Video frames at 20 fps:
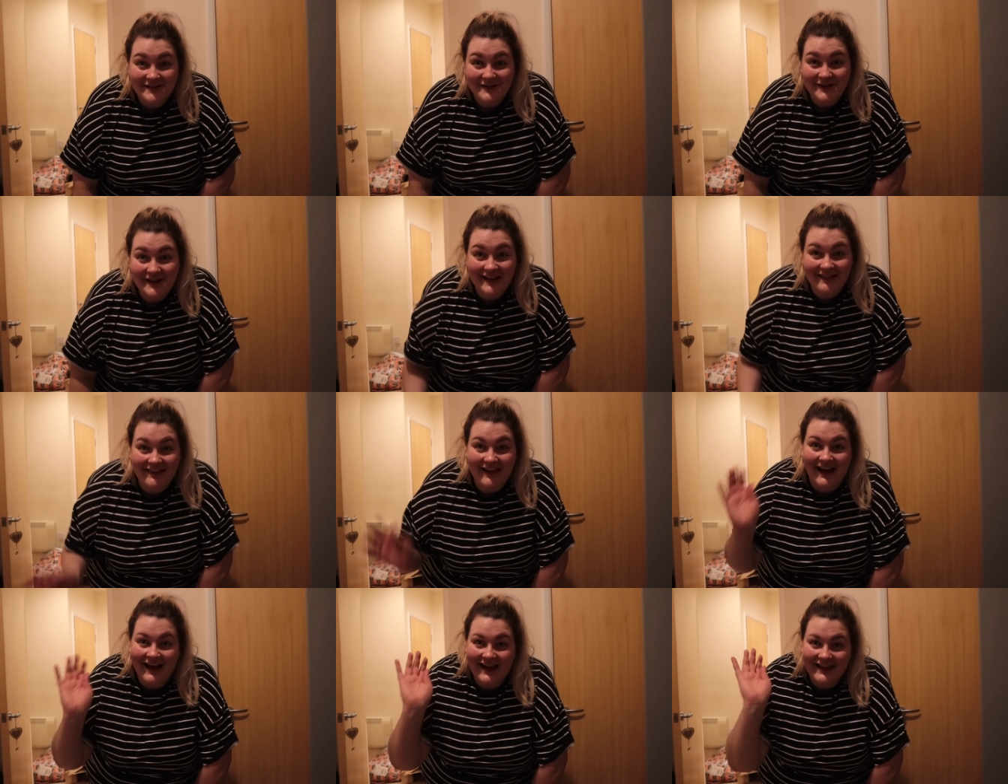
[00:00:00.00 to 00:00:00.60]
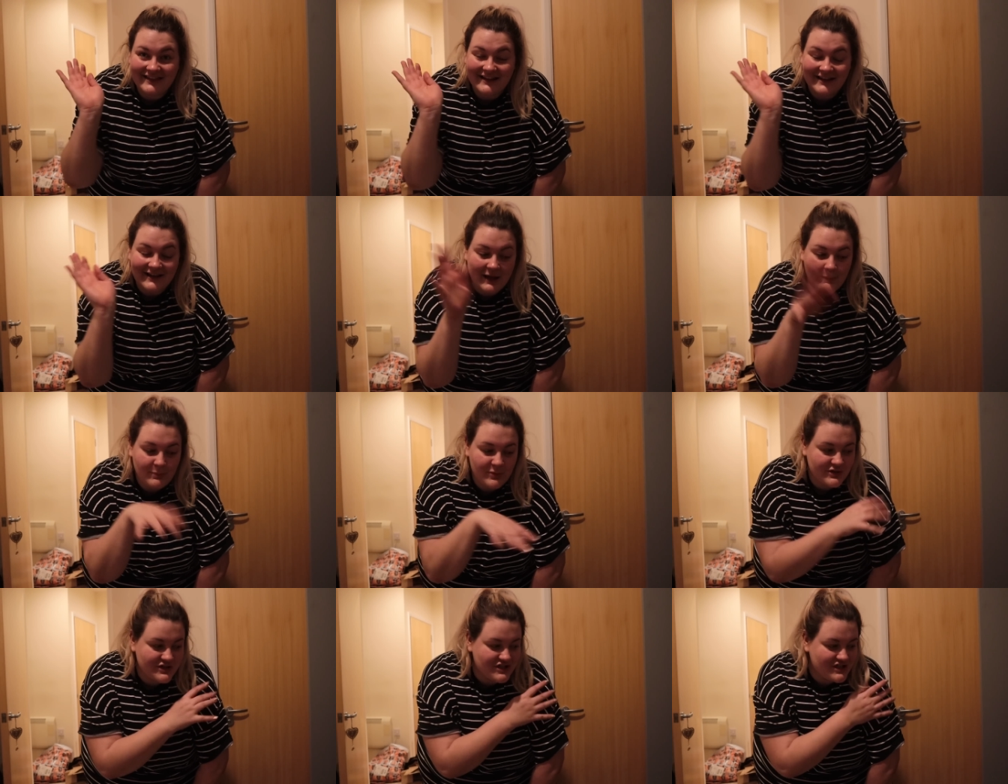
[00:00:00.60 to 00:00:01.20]
doing that, I think I
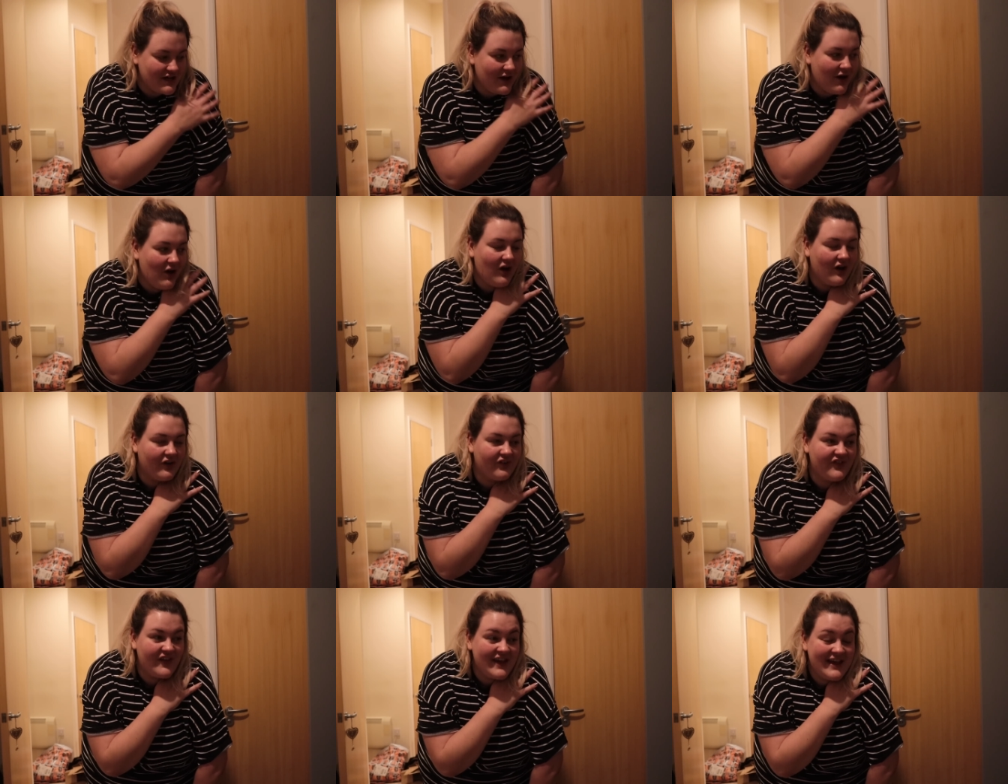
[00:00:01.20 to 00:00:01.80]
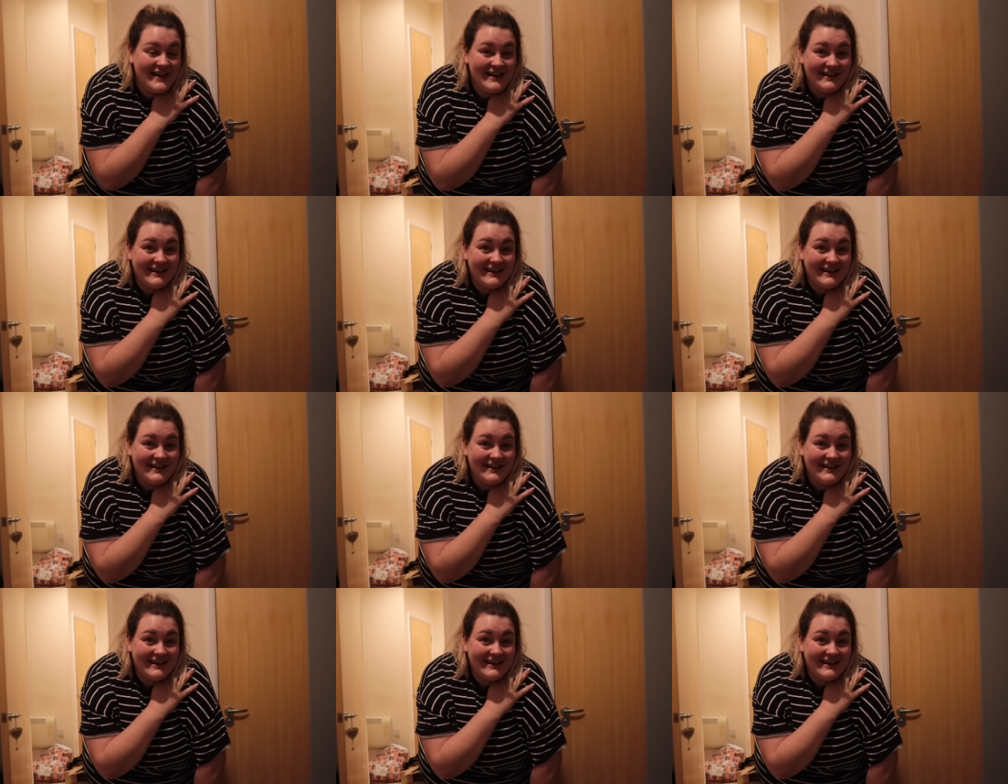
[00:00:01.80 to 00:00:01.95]
pushed it off.